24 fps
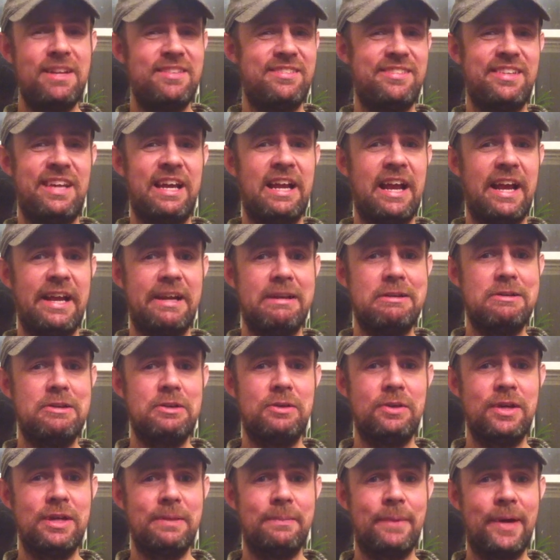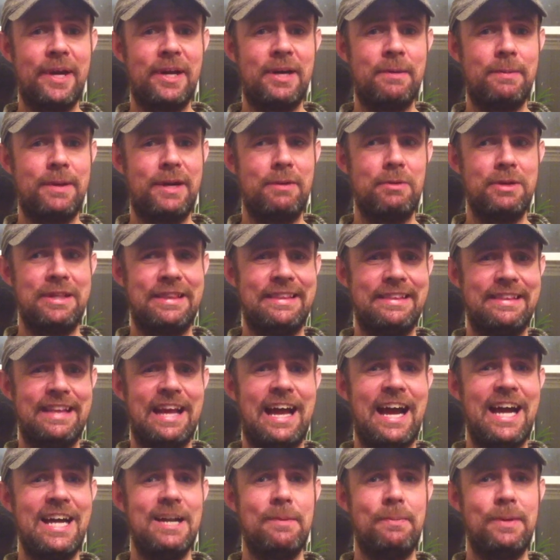I'm not saying I could do any better, but I
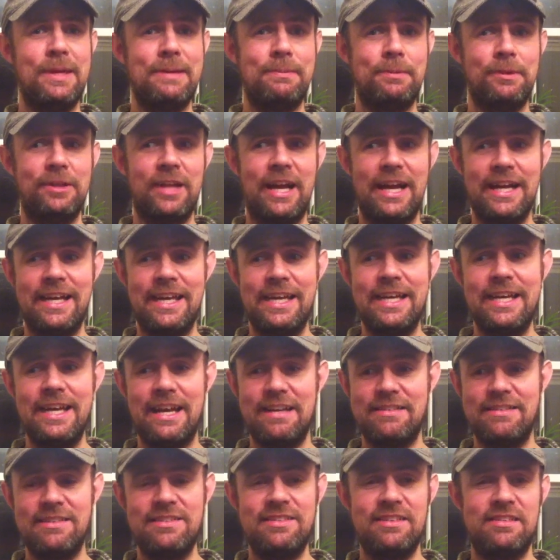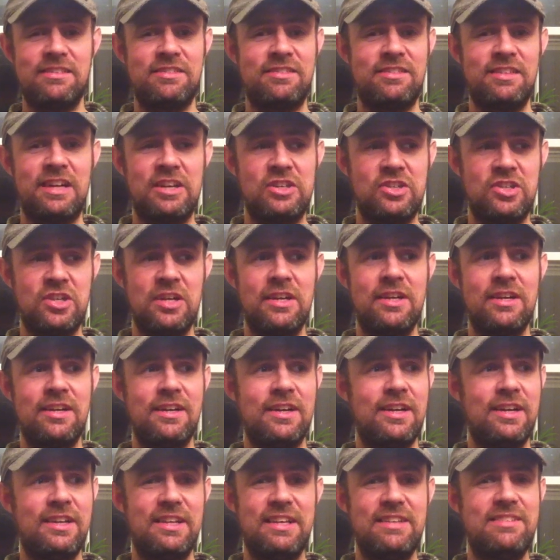wouldn't lie to people like he has. This
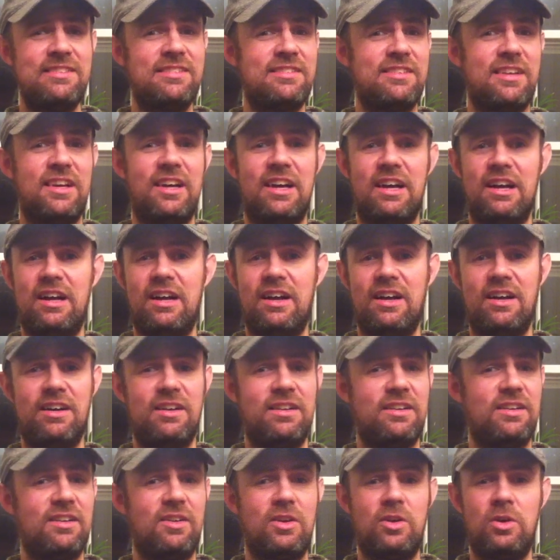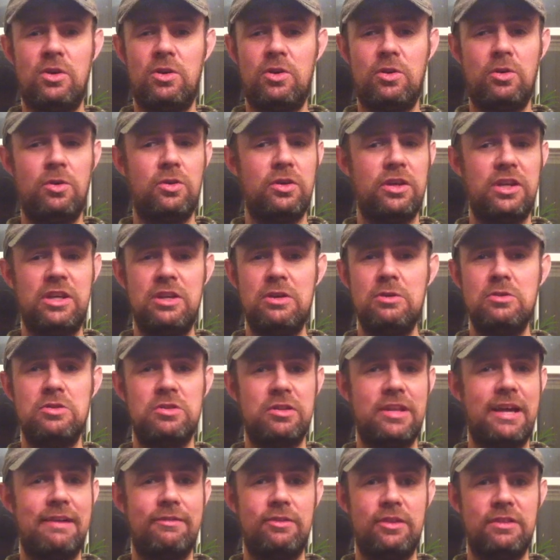is a whole
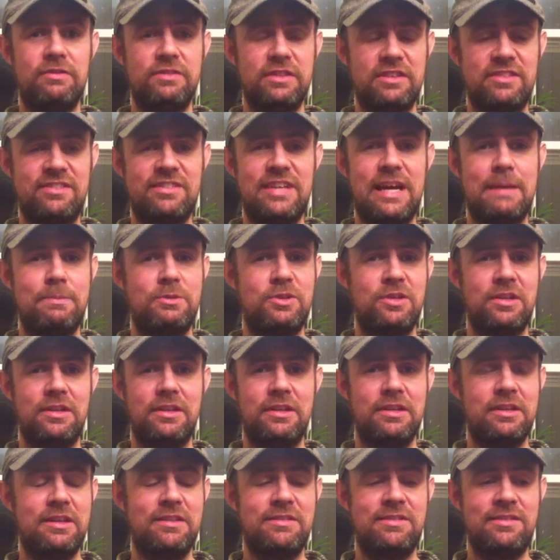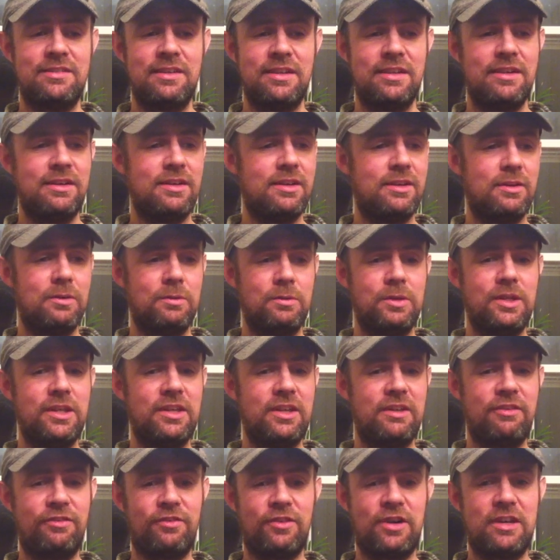huge level of deception, and it's
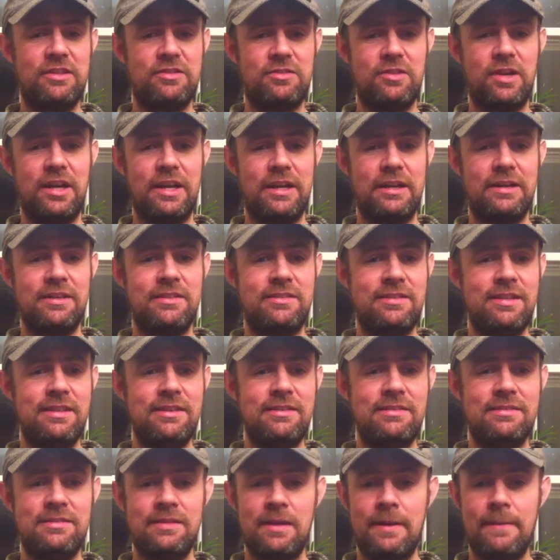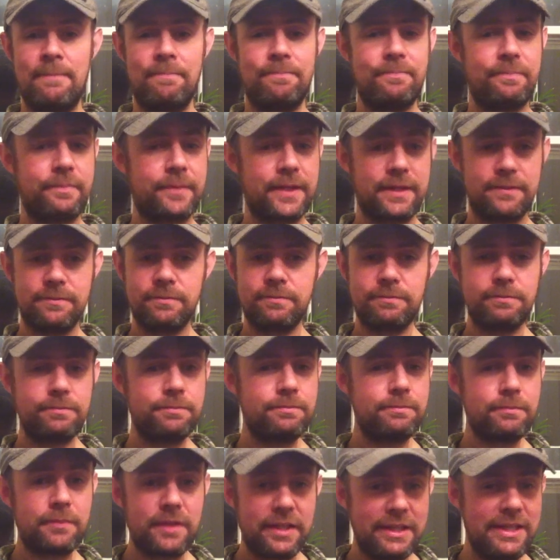really frustrating because he's
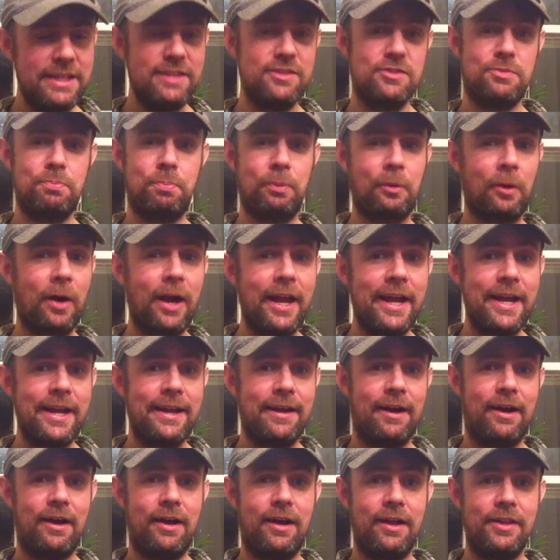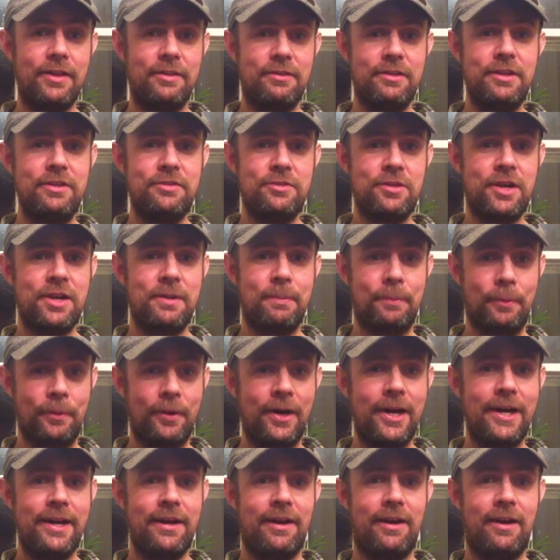trying
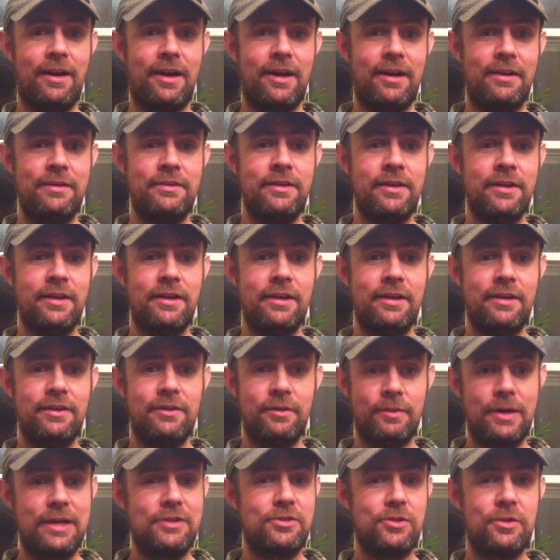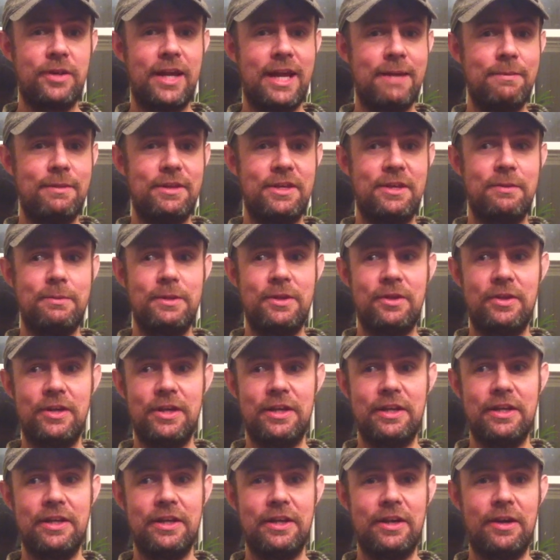to prey on the retro gaming
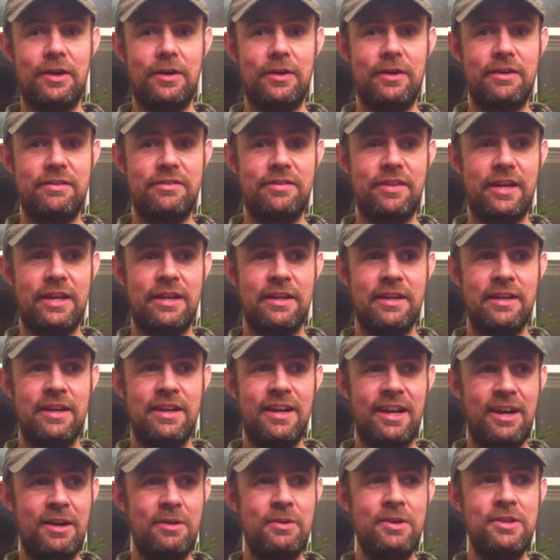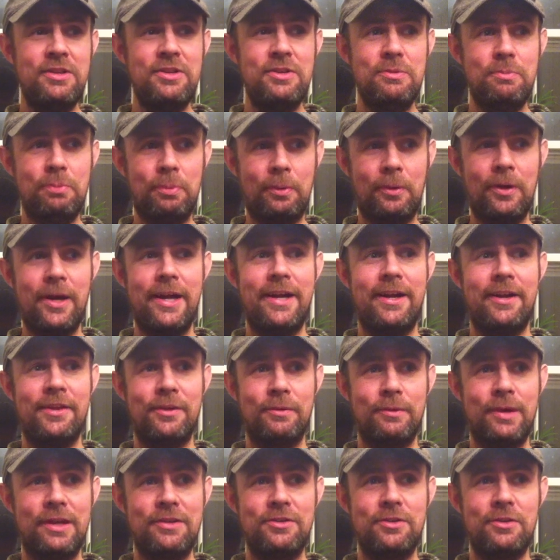community, you know, and it's like, how can you
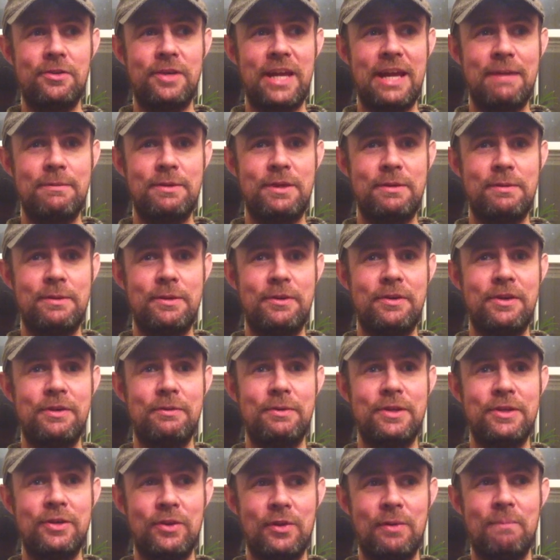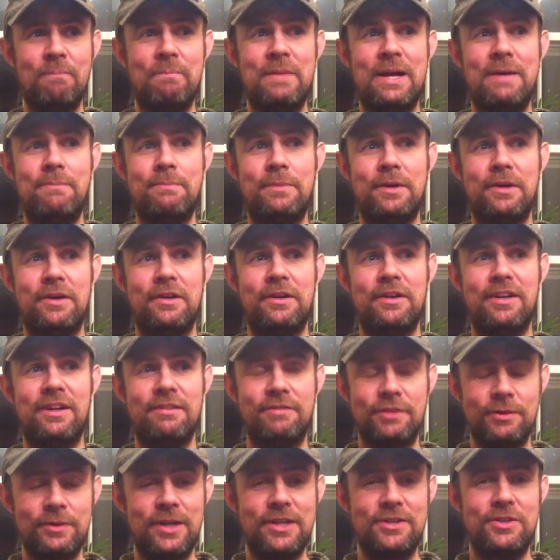prey on the retro gaming community when you're a
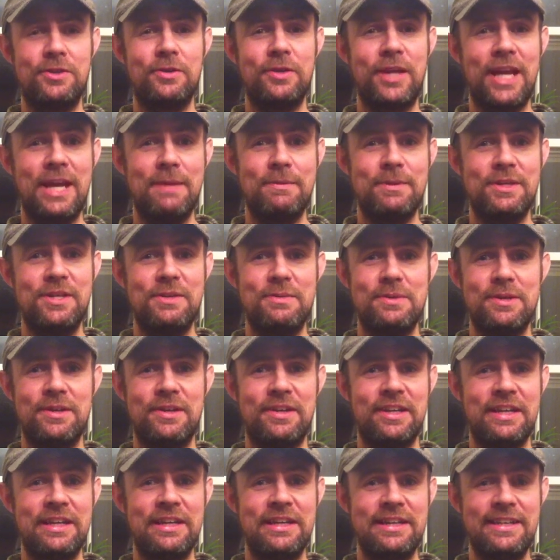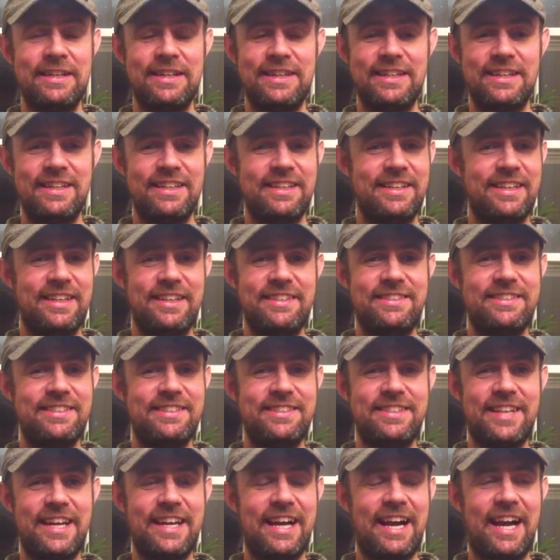member of the retro gaming community?
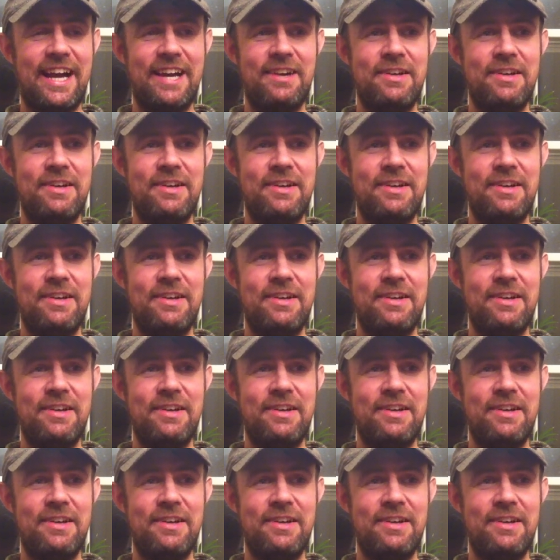It's just